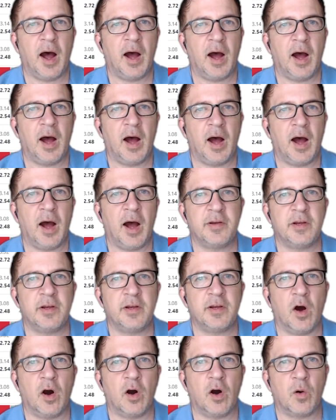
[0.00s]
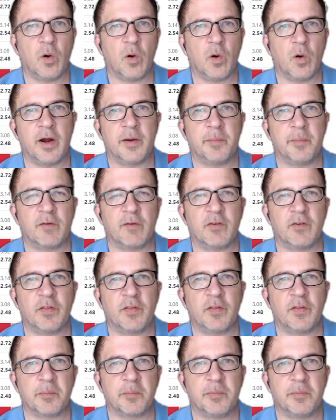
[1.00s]
I want to be ROI
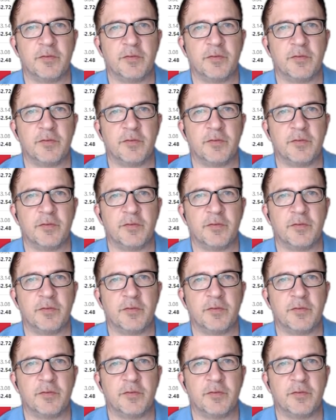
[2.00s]
everything